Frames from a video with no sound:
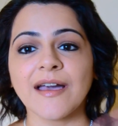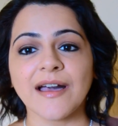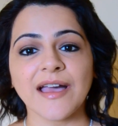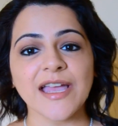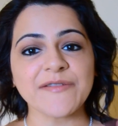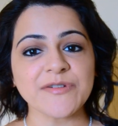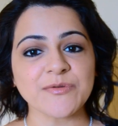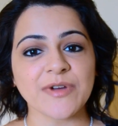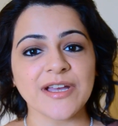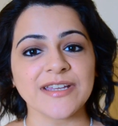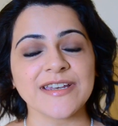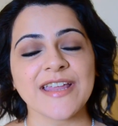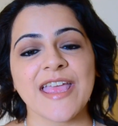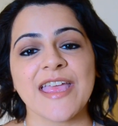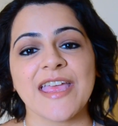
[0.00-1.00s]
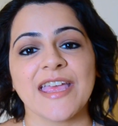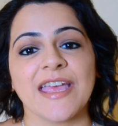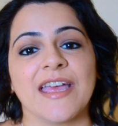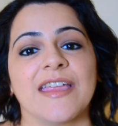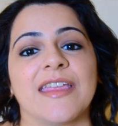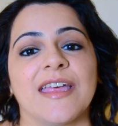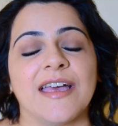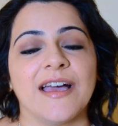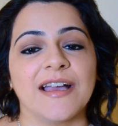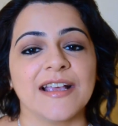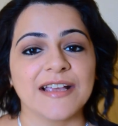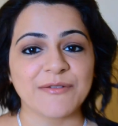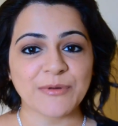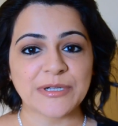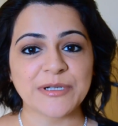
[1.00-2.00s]
Hi everyone,
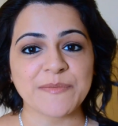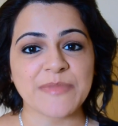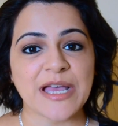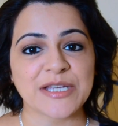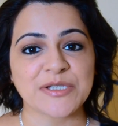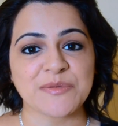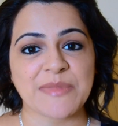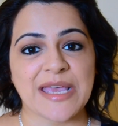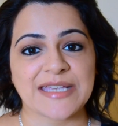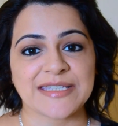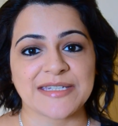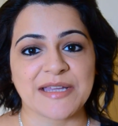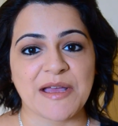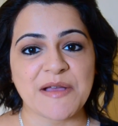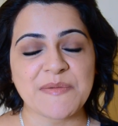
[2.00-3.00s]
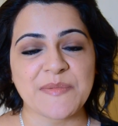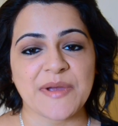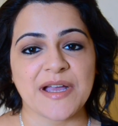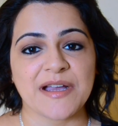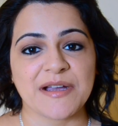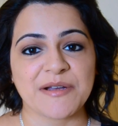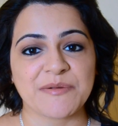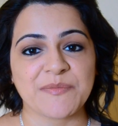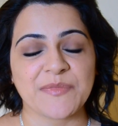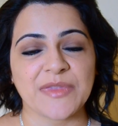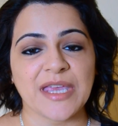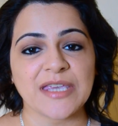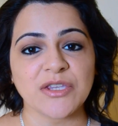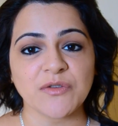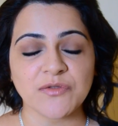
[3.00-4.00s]
welcome back to Mazz It Up.
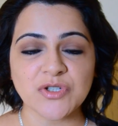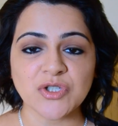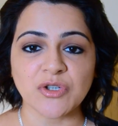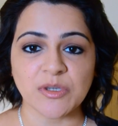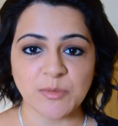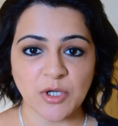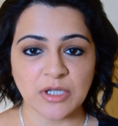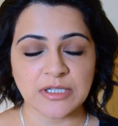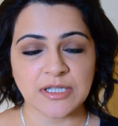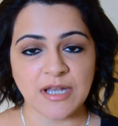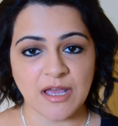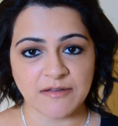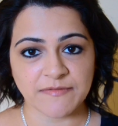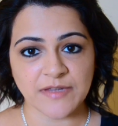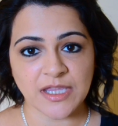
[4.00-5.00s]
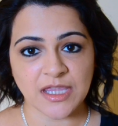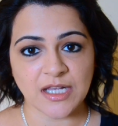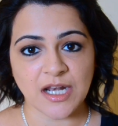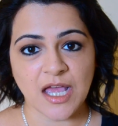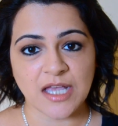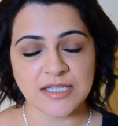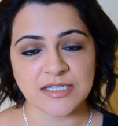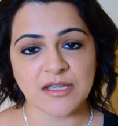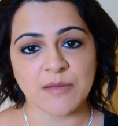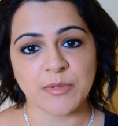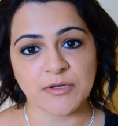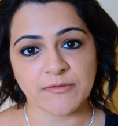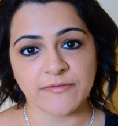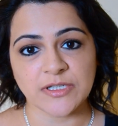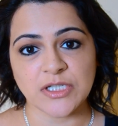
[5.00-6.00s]
Thank you for showing me all the love in the last couple
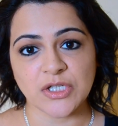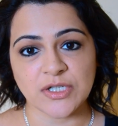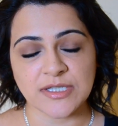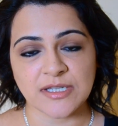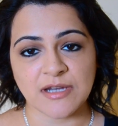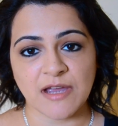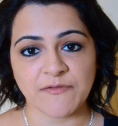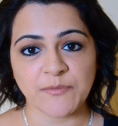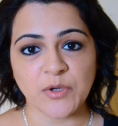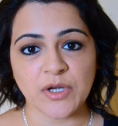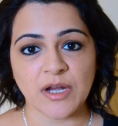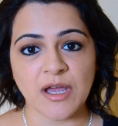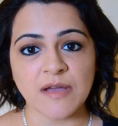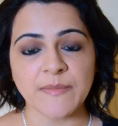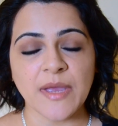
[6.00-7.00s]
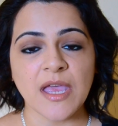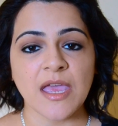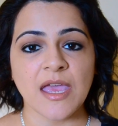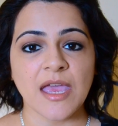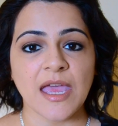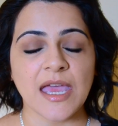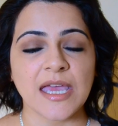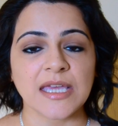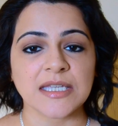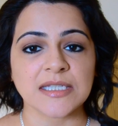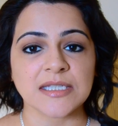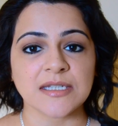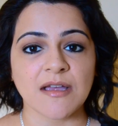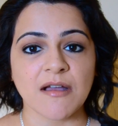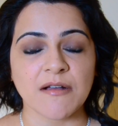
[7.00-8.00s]
of videos that I've put up,
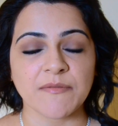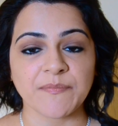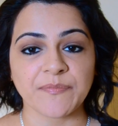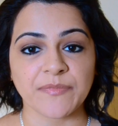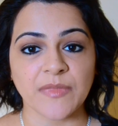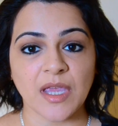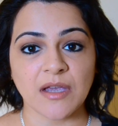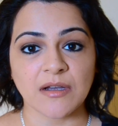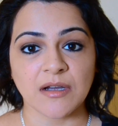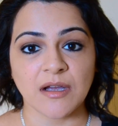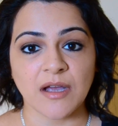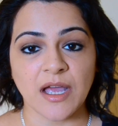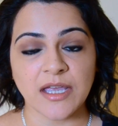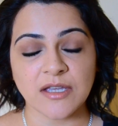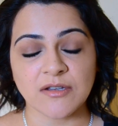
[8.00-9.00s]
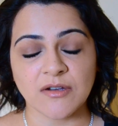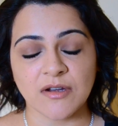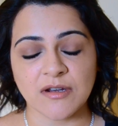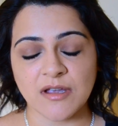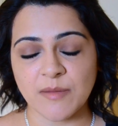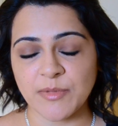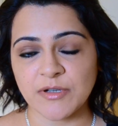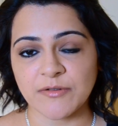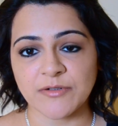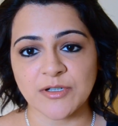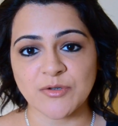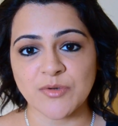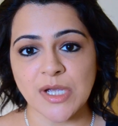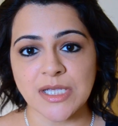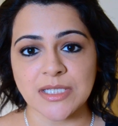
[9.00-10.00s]
and I got a couple of
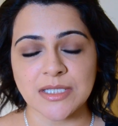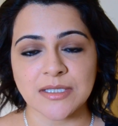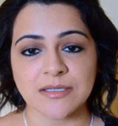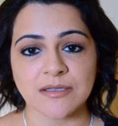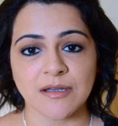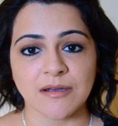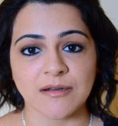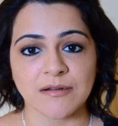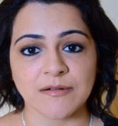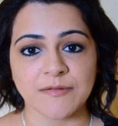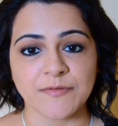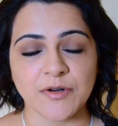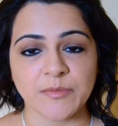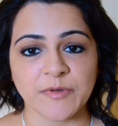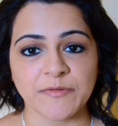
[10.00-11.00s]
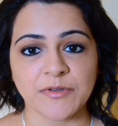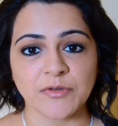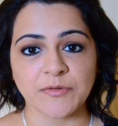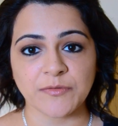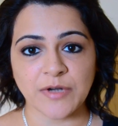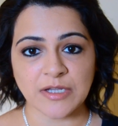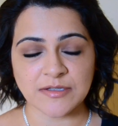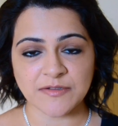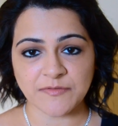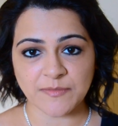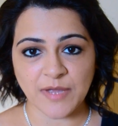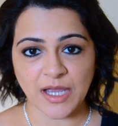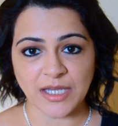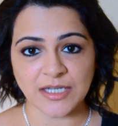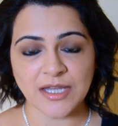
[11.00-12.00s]
requests from a few friends of
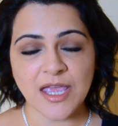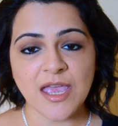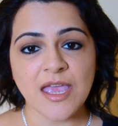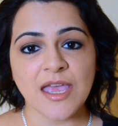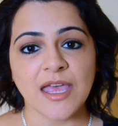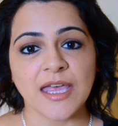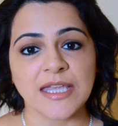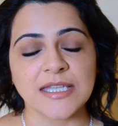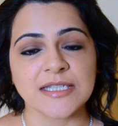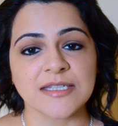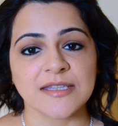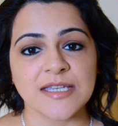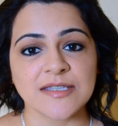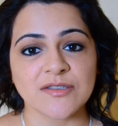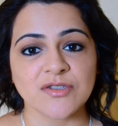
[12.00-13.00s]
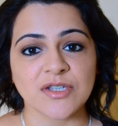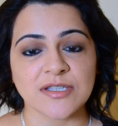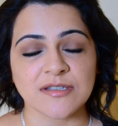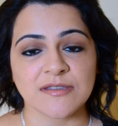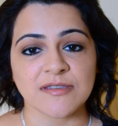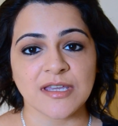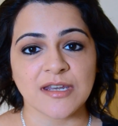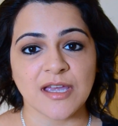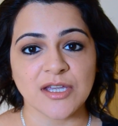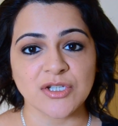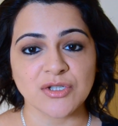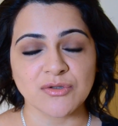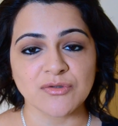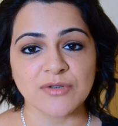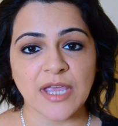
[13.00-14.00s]
mine, and they suggested that I
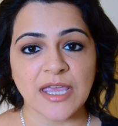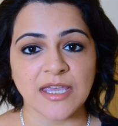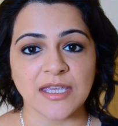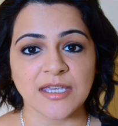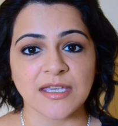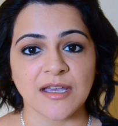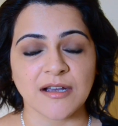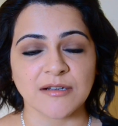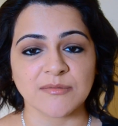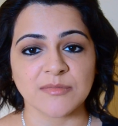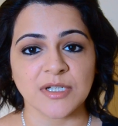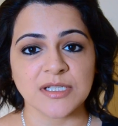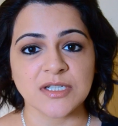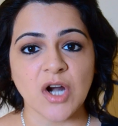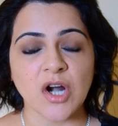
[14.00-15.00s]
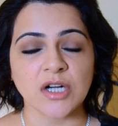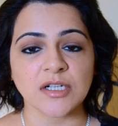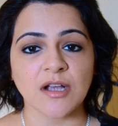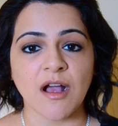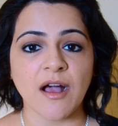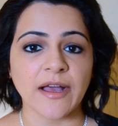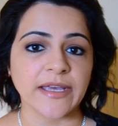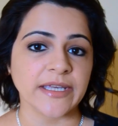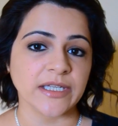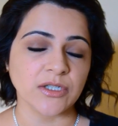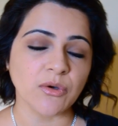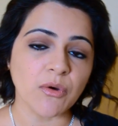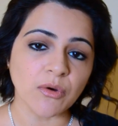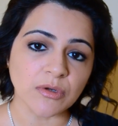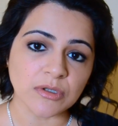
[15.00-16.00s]
do a dark eye
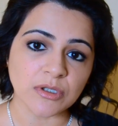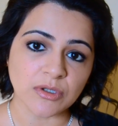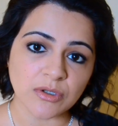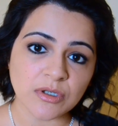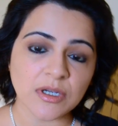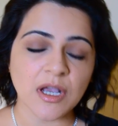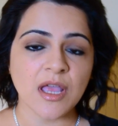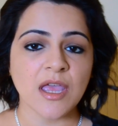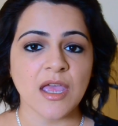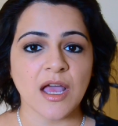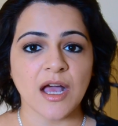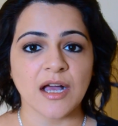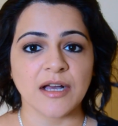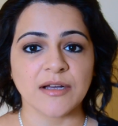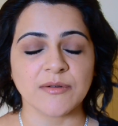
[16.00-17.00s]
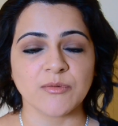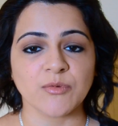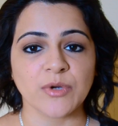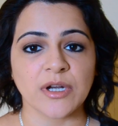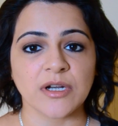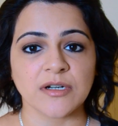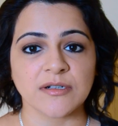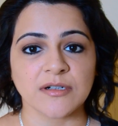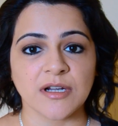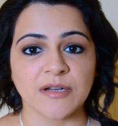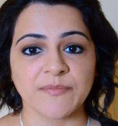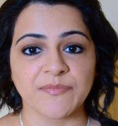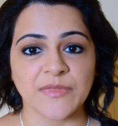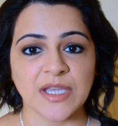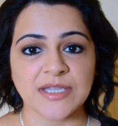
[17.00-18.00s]
cool look where
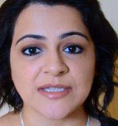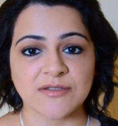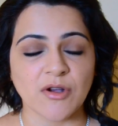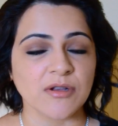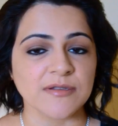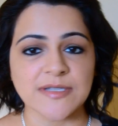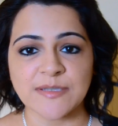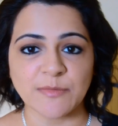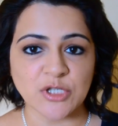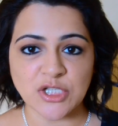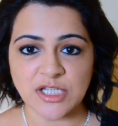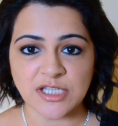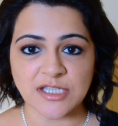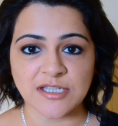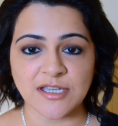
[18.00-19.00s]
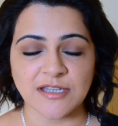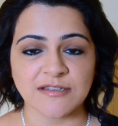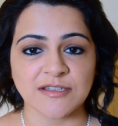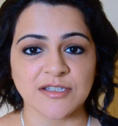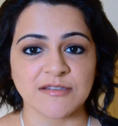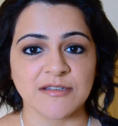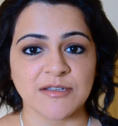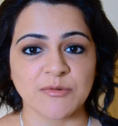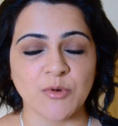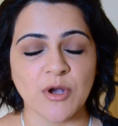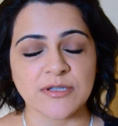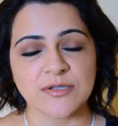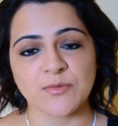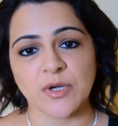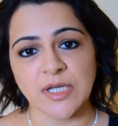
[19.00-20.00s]
it's all smudgy, and they
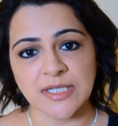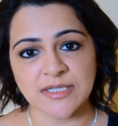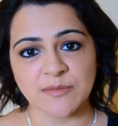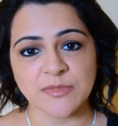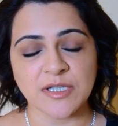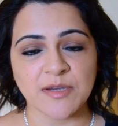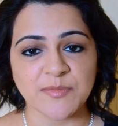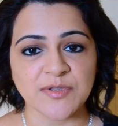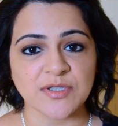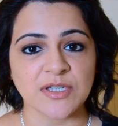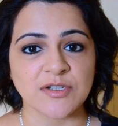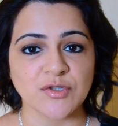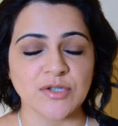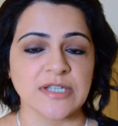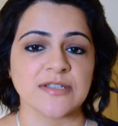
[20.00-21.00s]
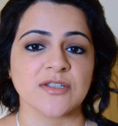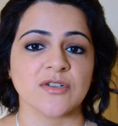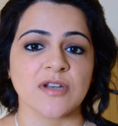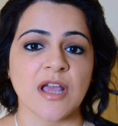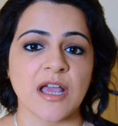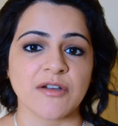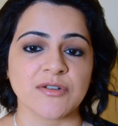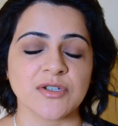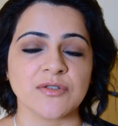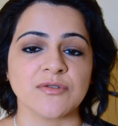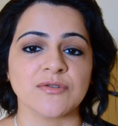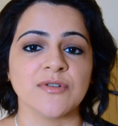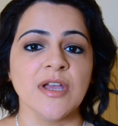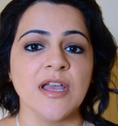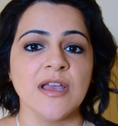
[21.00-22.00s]
also wanted some tips and tricks on how
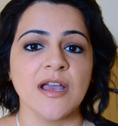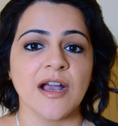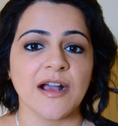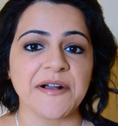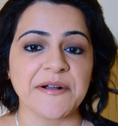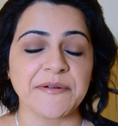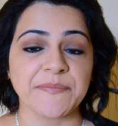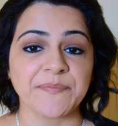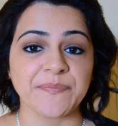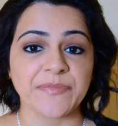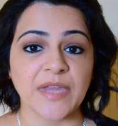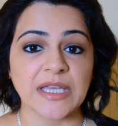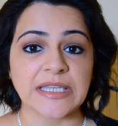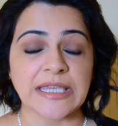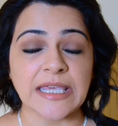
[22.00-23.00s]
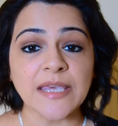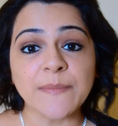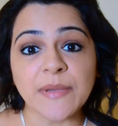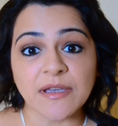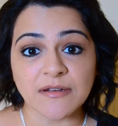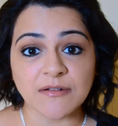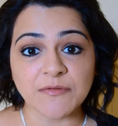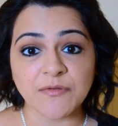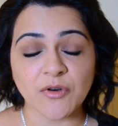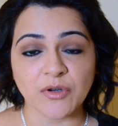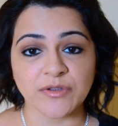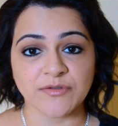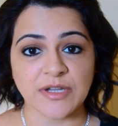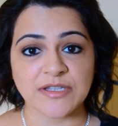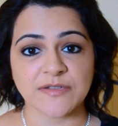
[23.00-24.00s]
to keep it for
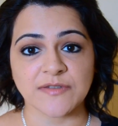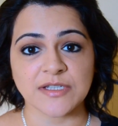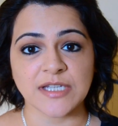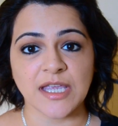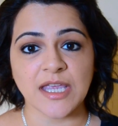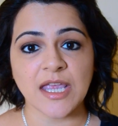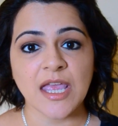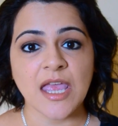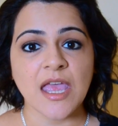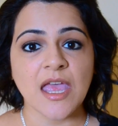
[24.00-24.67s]
the rest of the day.